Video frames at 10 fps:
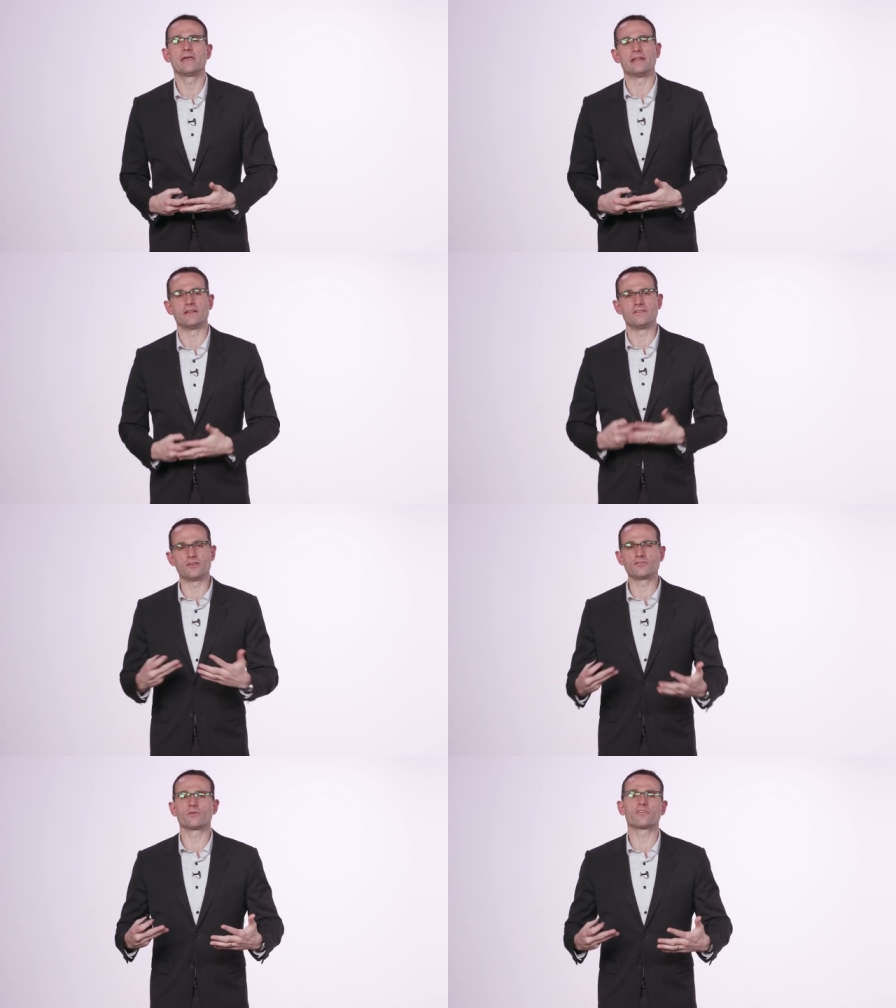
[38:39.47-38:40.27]
in a
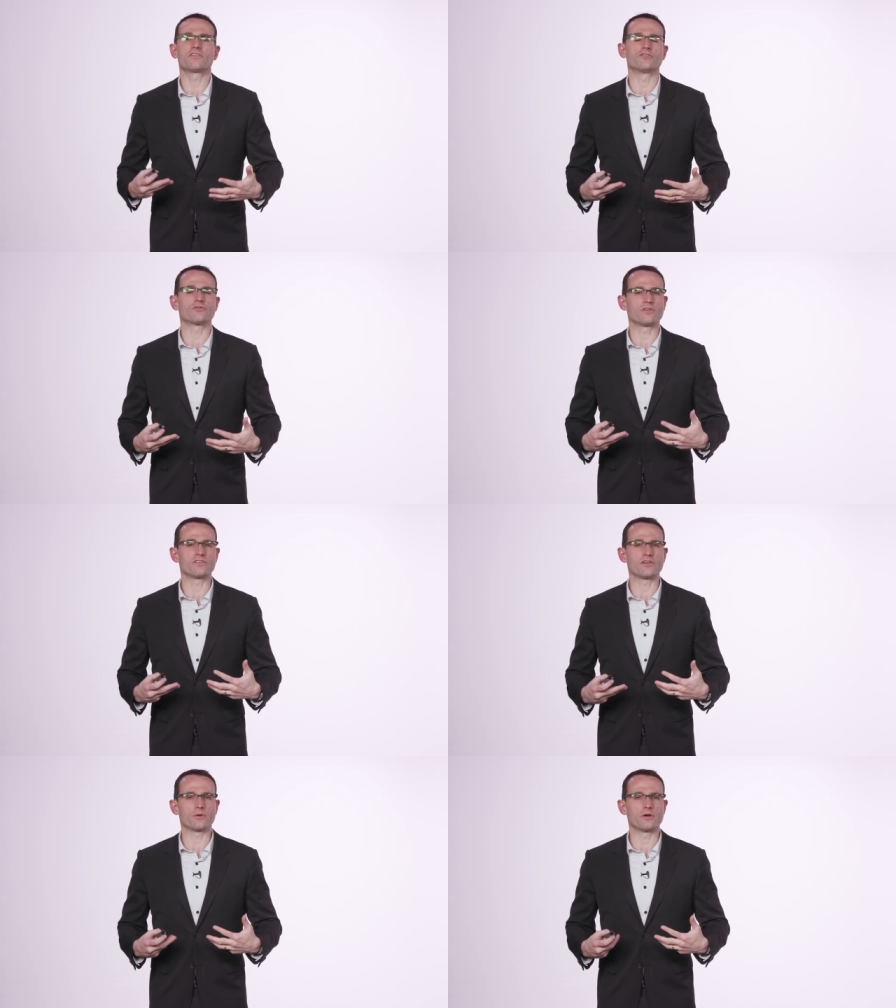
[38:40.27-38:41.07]
digital century
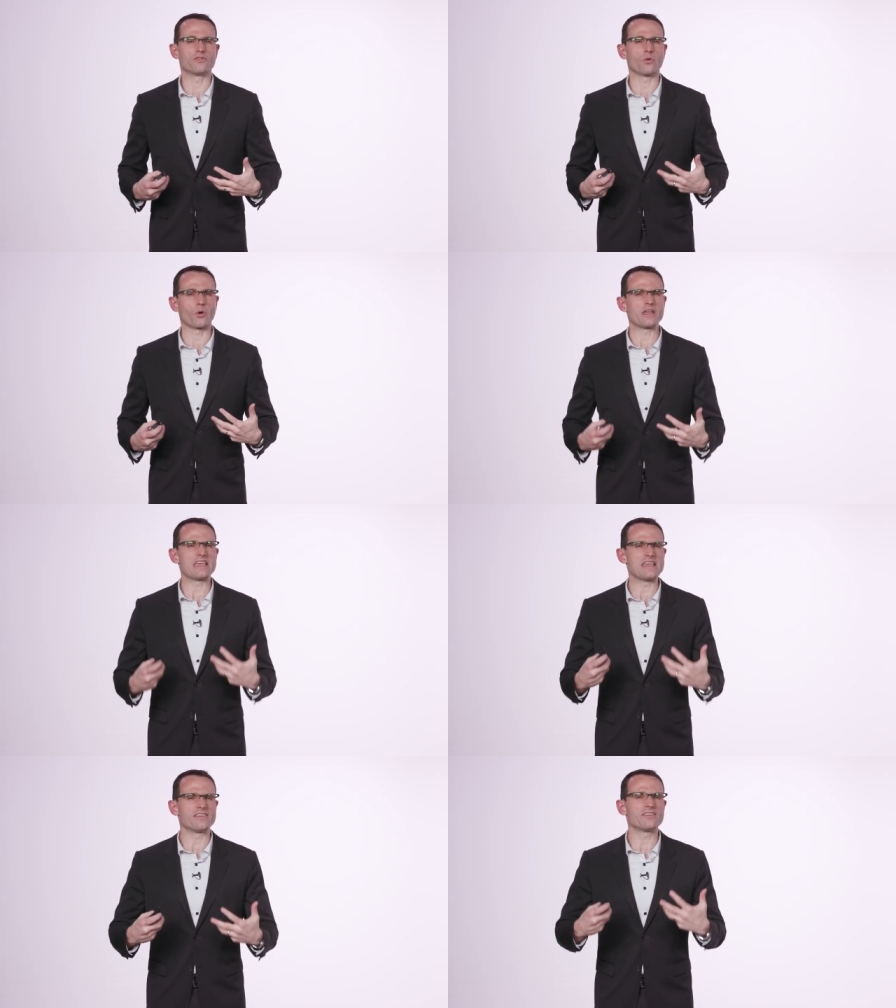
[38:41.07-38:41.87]
series or
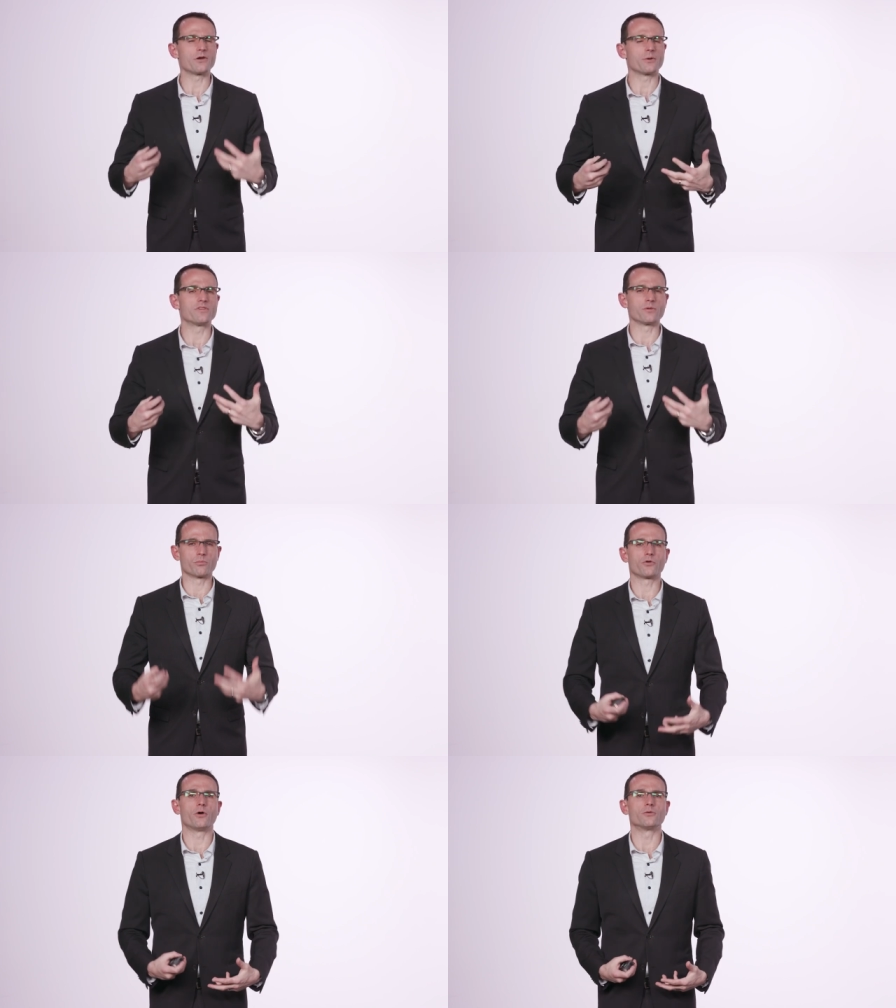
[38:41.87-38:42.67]
E series
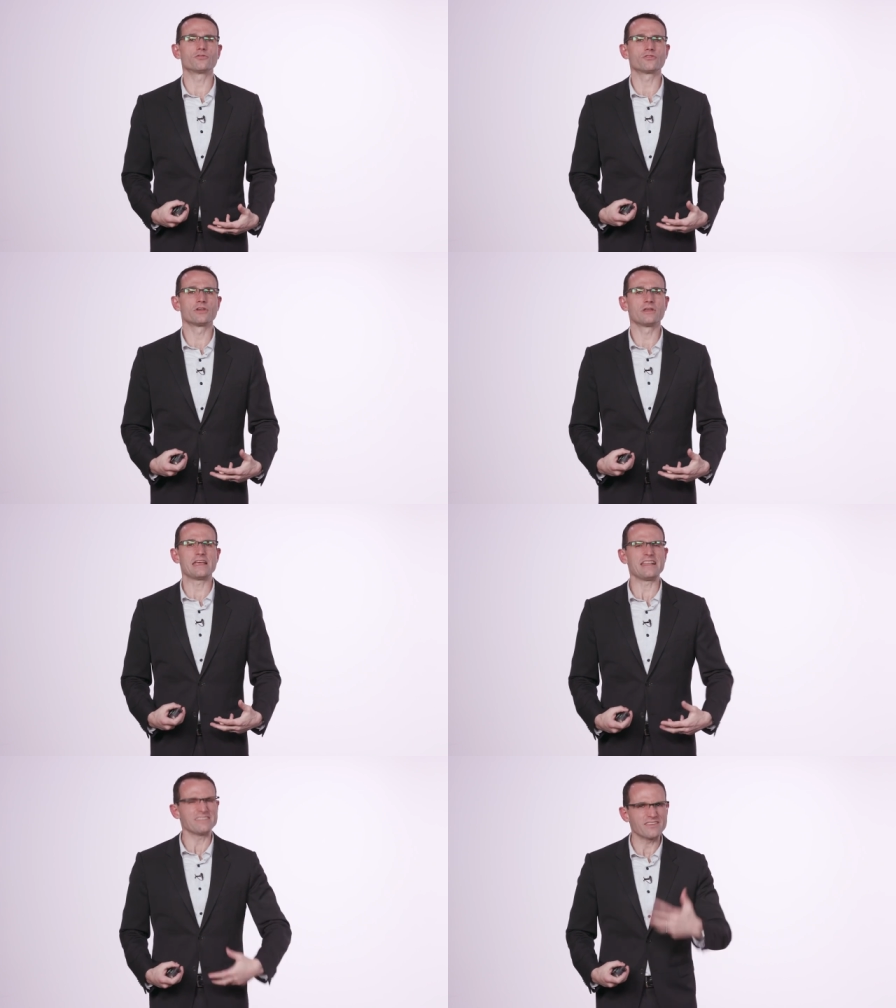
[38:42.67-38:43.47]
approach.
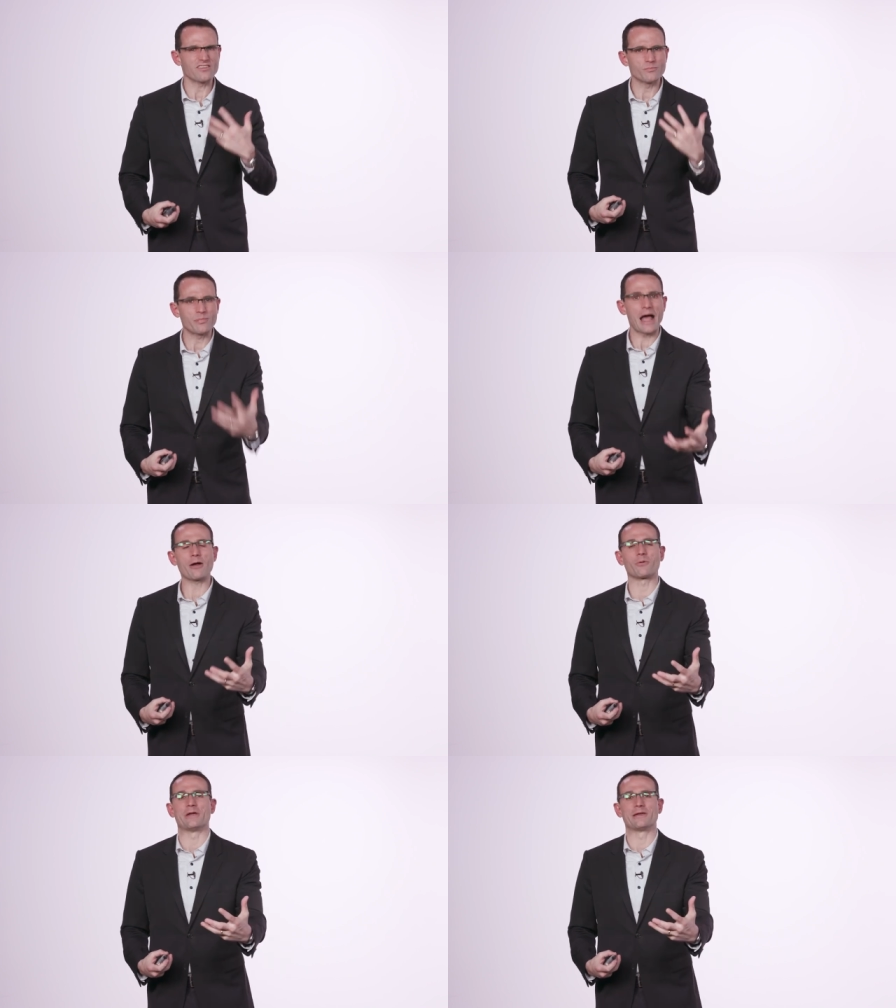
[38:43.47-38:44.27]
It's
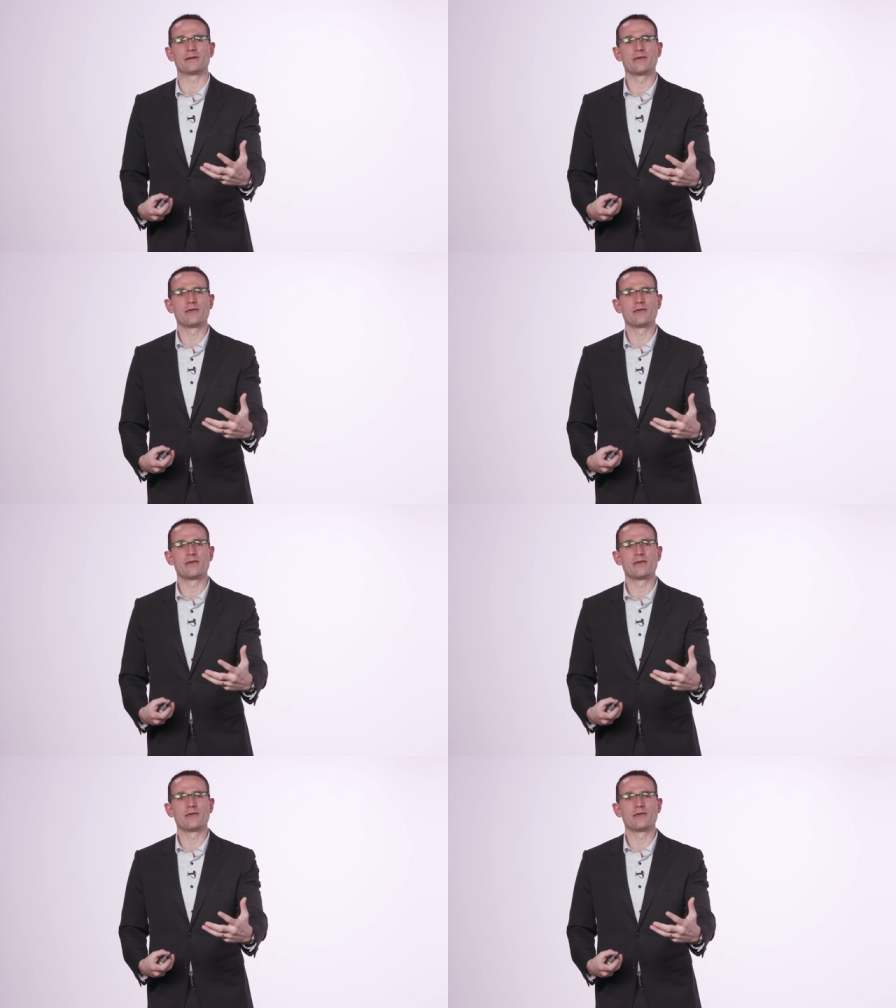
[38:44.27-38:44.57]
inspiring